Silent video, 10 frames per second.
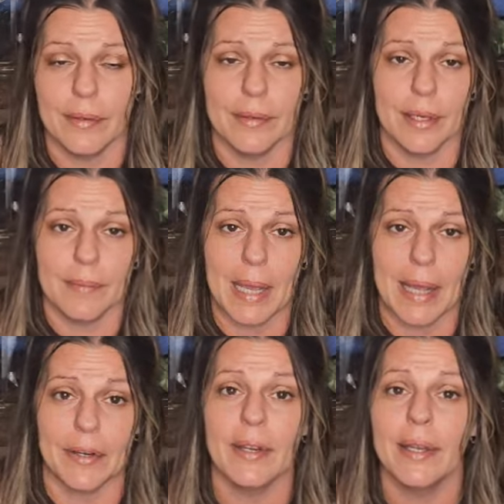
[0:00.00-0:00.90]
Doesn't
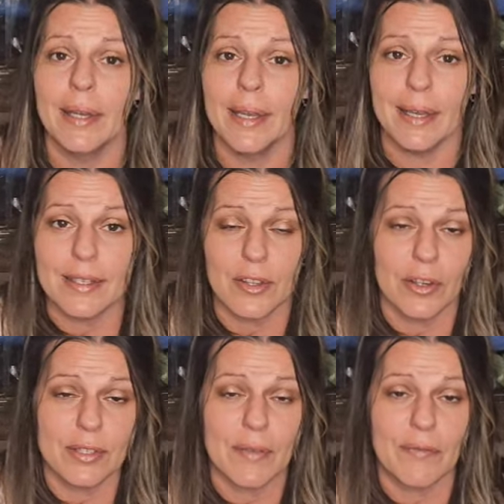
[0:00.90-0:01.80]
matter. As
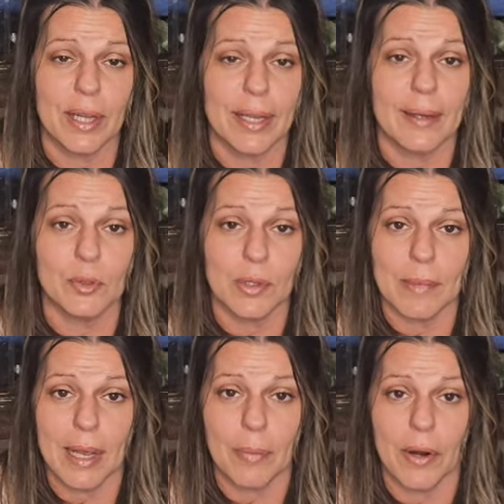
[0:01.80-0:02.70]
long as I feel like I'm doing
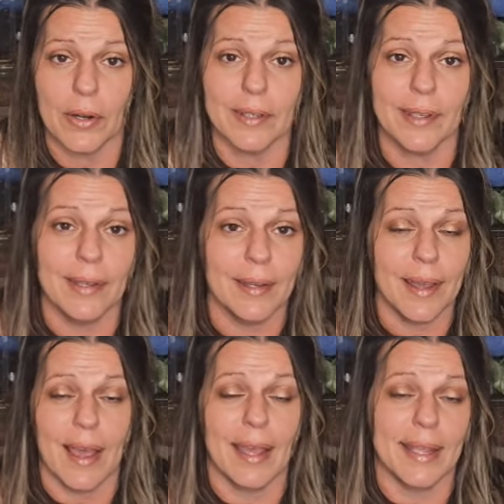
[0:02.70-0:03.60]
my part,
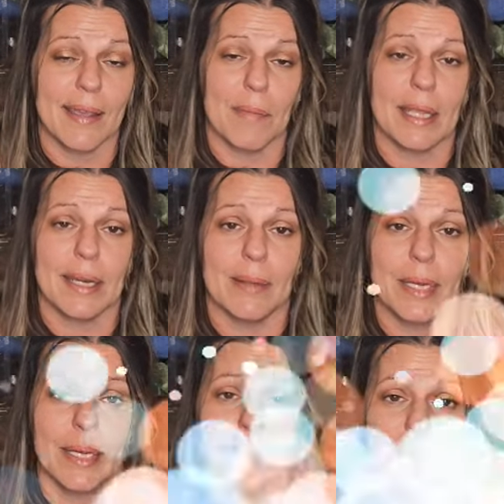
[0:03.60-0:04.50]
I can't make anybody else